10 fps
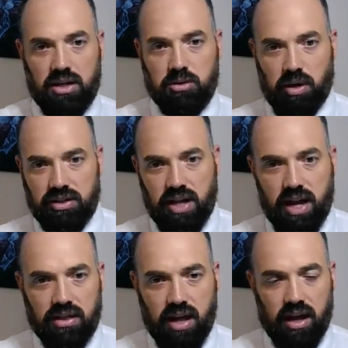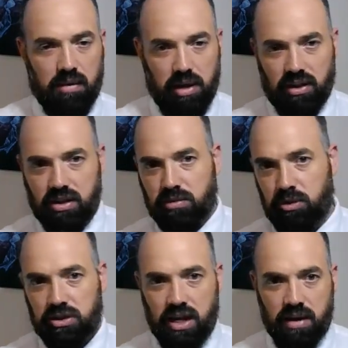X, Y, Z, they're going to be at
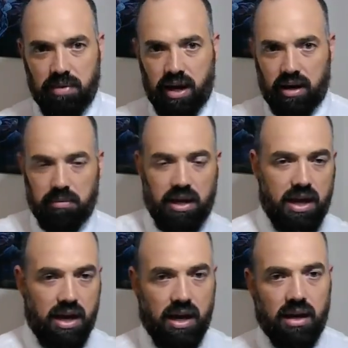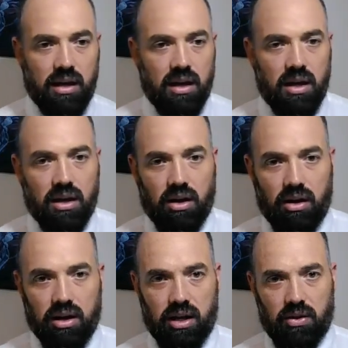this museum. They're going to be here.
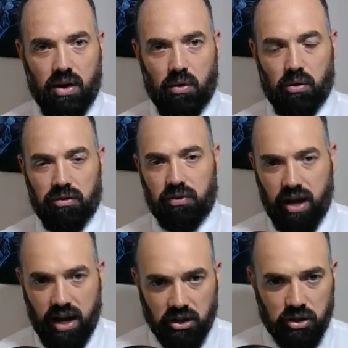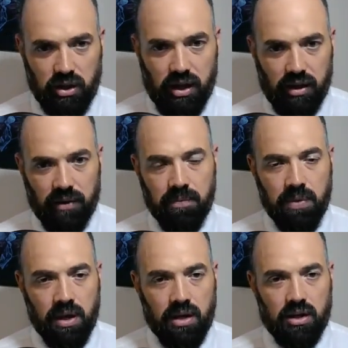They're all free entry, and
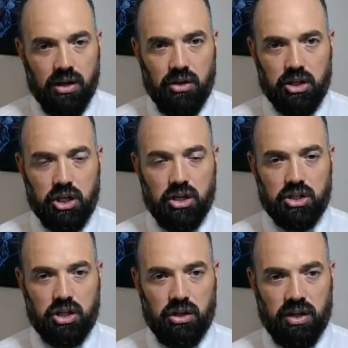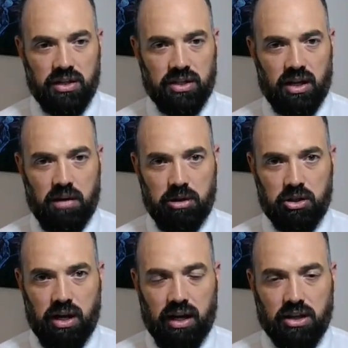the church certainly isn't going to be
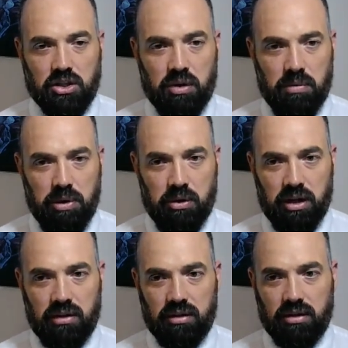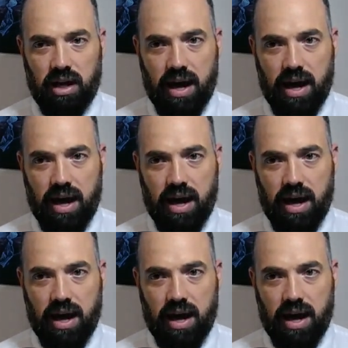trying to get $200 million